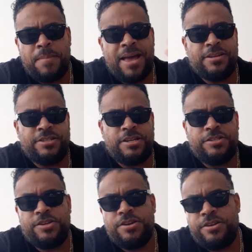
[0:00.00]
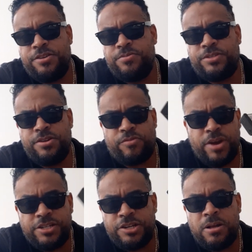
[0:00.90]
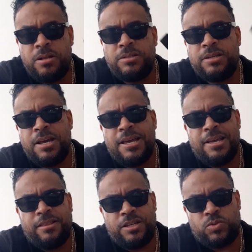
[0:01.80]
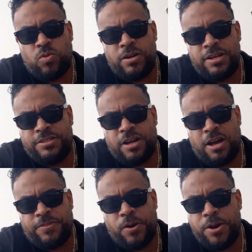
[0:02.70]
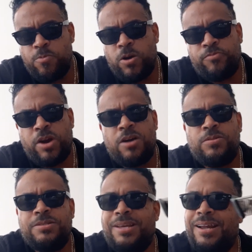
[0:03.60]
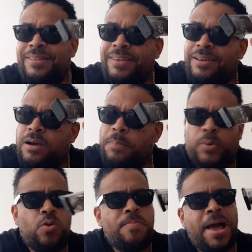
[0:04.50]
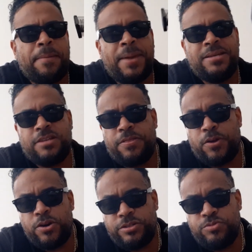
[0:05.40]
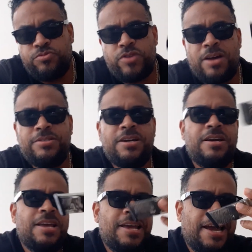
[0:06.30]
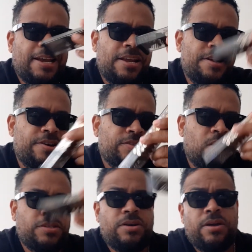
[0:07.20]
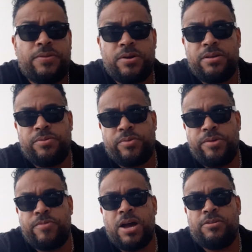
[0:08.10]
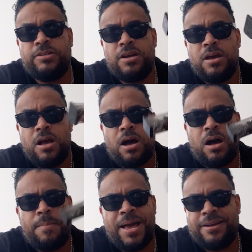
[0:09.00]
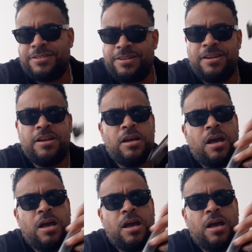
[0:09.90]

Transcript: magazines. So you can use the originals. This one is 31 rounds, and I think Pro Mag makes a 32 rounder, and then there's also a 33 round magazine.